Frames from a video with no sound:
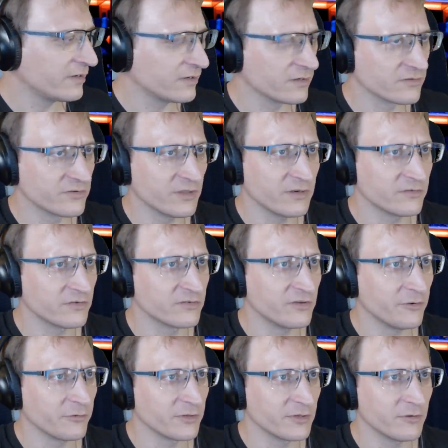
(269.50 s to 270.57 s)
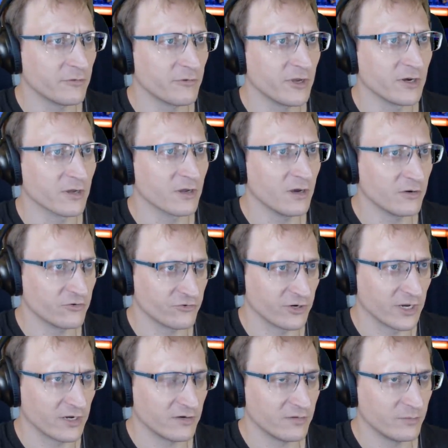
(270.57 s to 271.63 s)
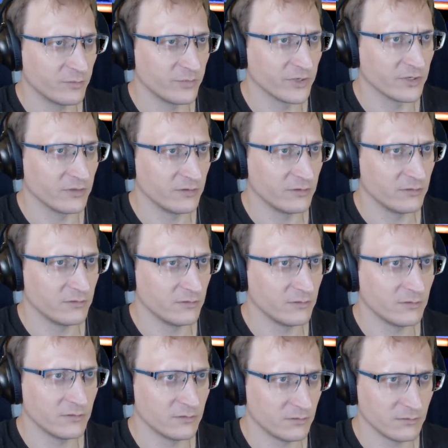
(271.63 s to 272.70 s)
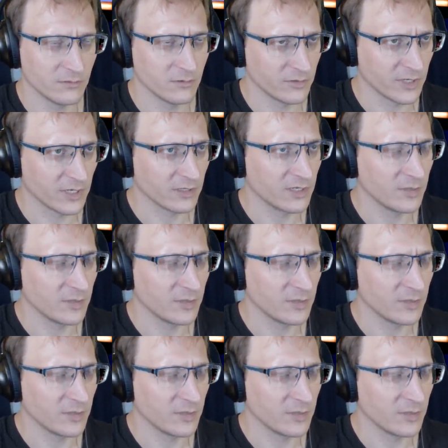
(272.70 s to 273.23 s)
does not necessarily create a contract, but okay, keep